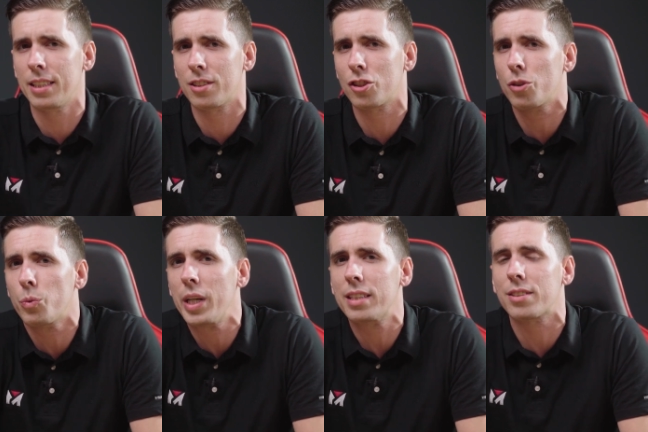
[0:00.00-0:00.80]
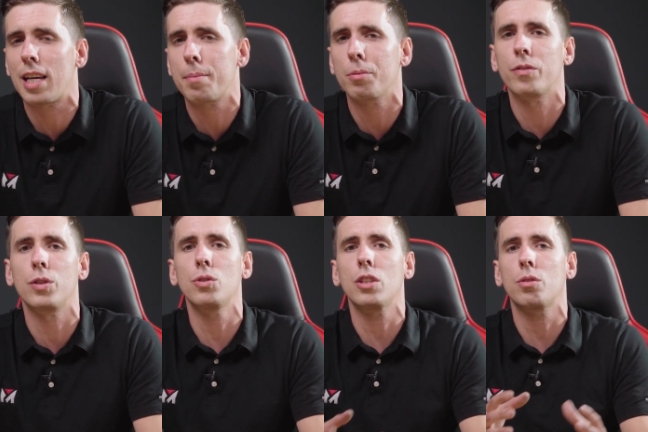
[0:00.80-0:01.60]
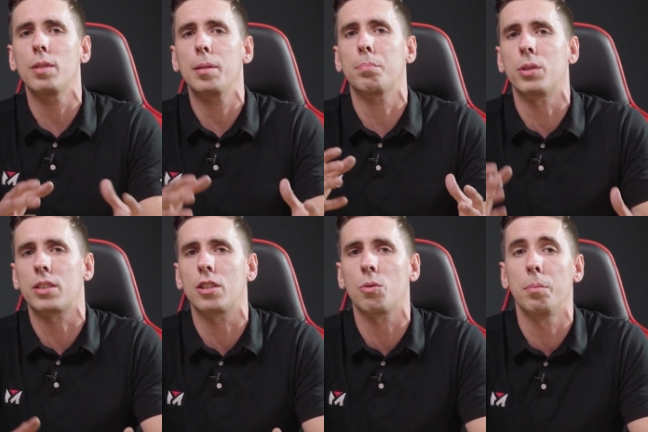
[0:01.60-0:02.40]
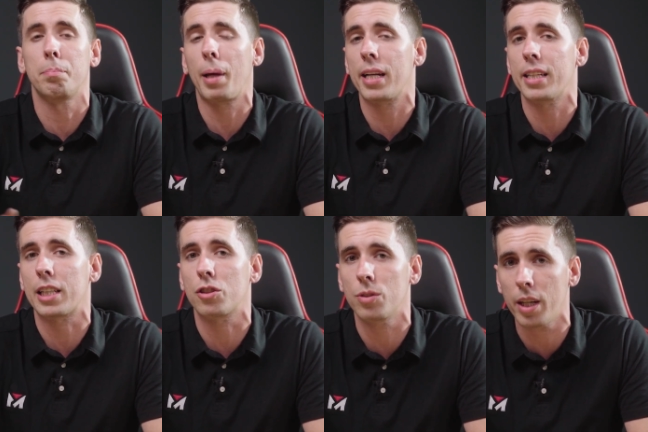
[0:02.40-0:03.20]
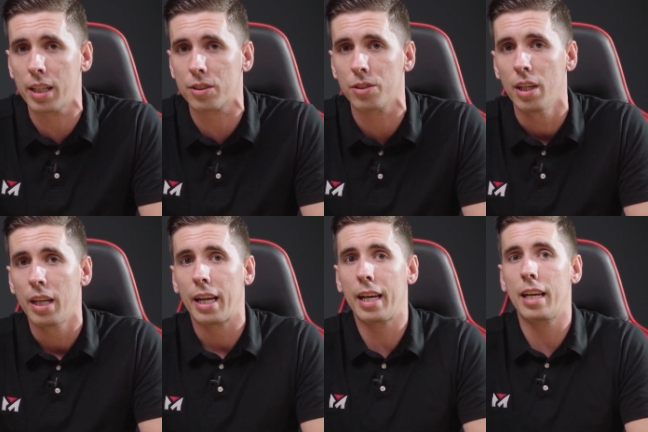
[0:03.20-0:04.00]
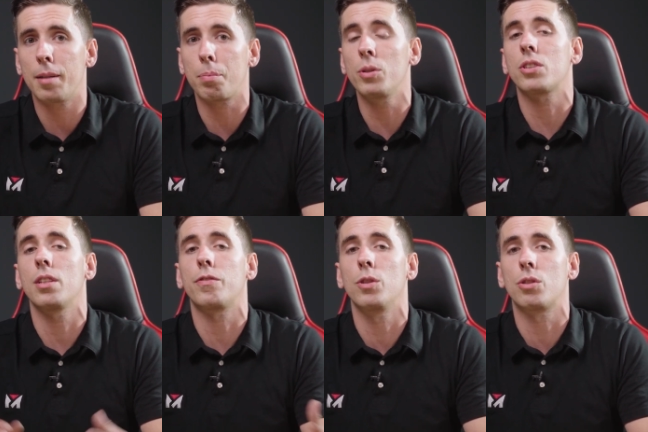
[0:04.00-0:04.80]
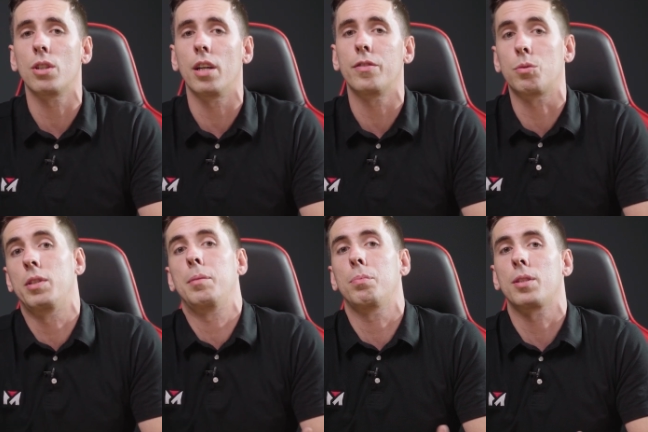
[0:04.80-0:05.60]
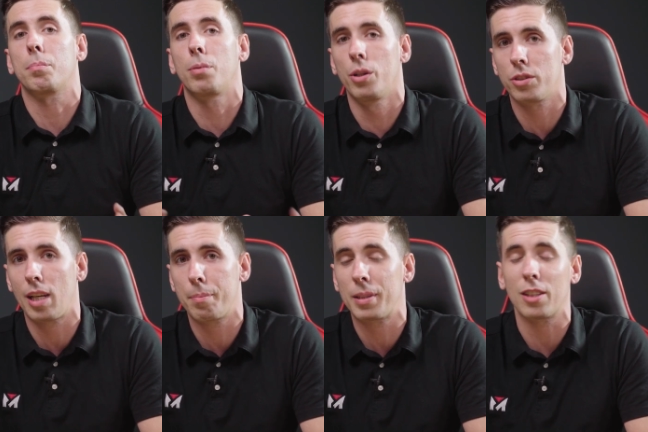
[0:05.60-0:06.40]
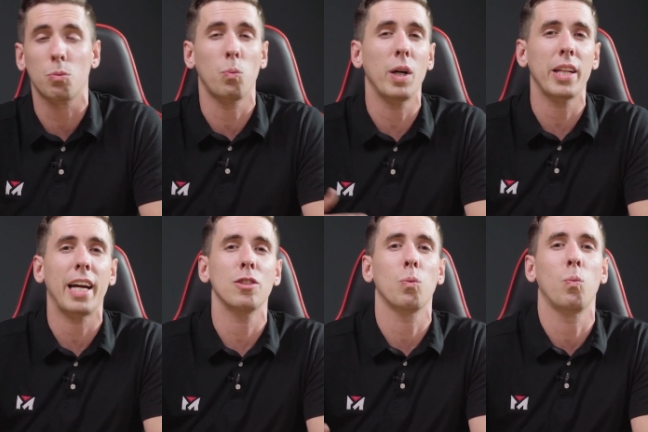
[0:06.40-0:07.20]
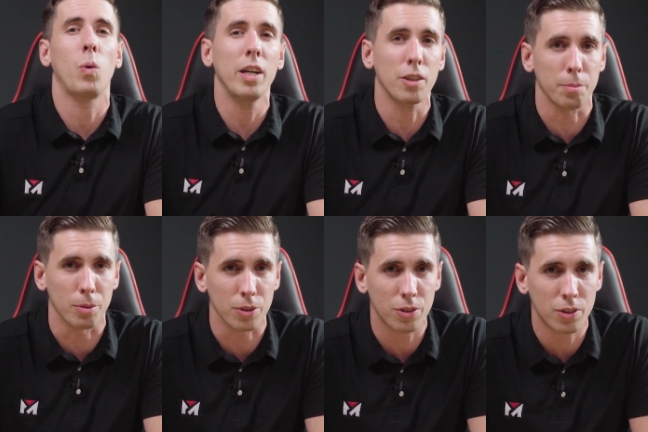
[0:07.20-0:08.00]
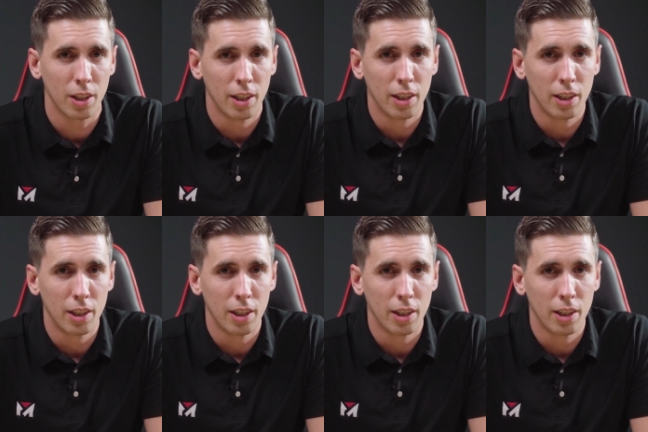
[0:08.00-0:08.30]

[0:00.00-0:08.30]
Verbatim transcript: This is a great example of using three D printing to embed electronics, and it points to the future of three D printed prototyping as well as wearables.